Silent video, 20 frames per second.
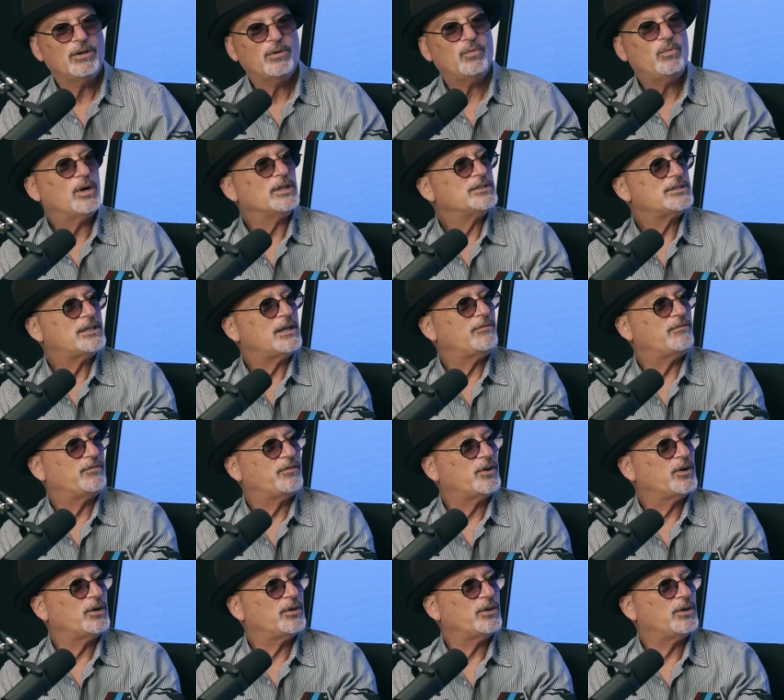one step
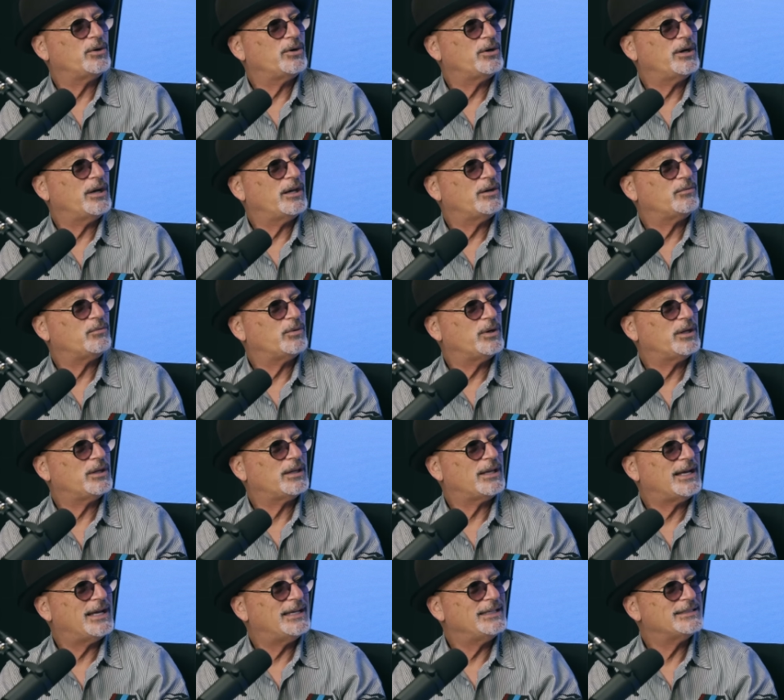further and
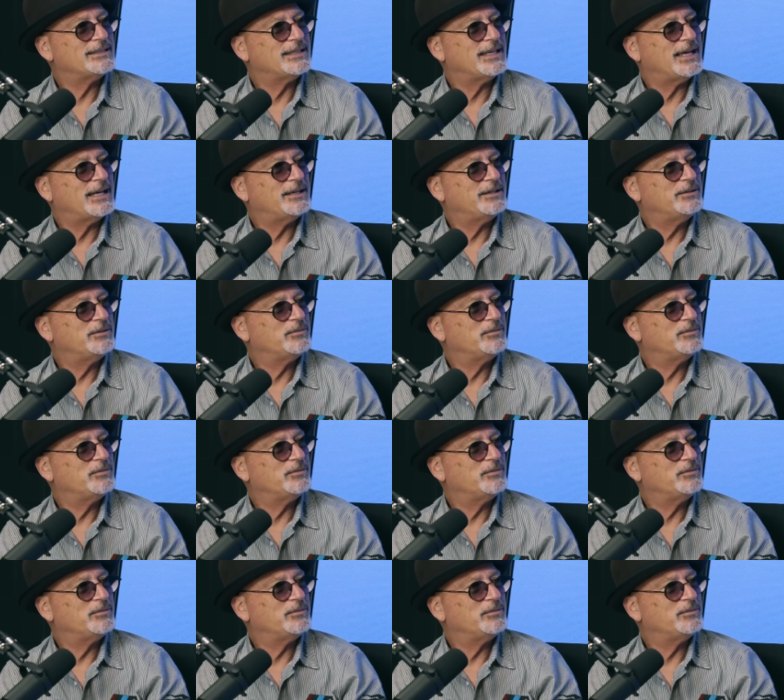realize that